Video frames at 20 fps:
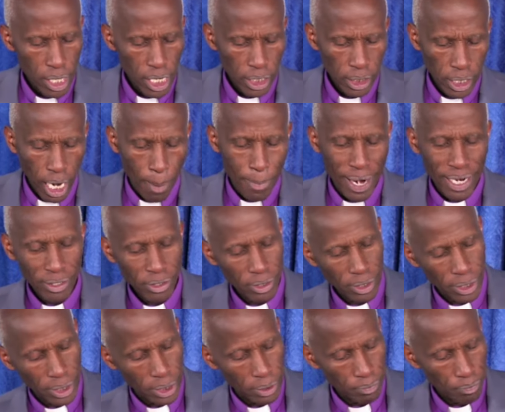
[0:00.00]
their
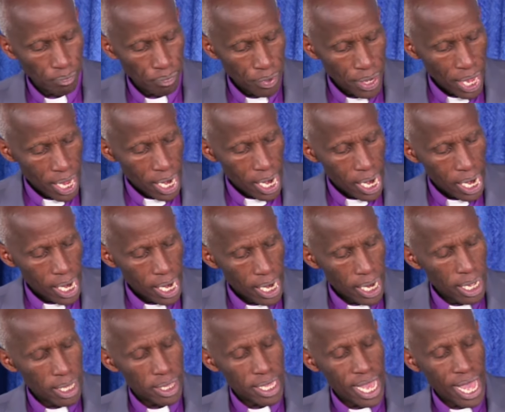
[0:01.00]
turbans,
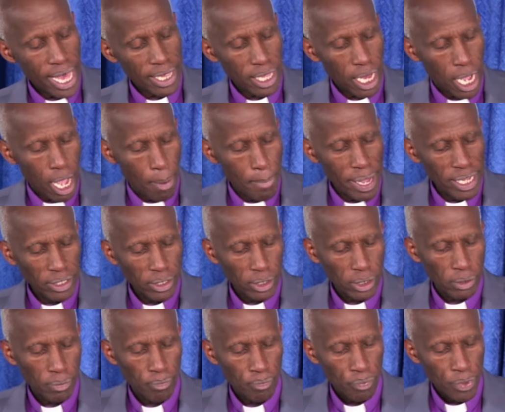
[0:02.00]
and their other
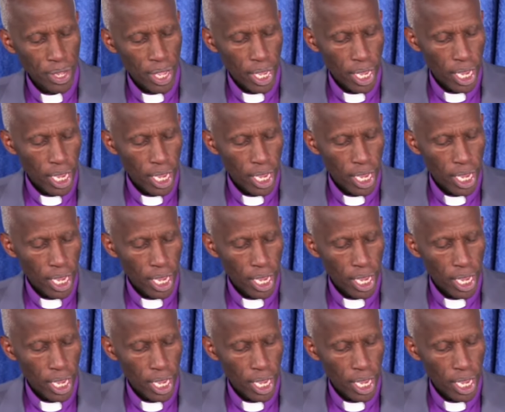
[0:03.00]
garments,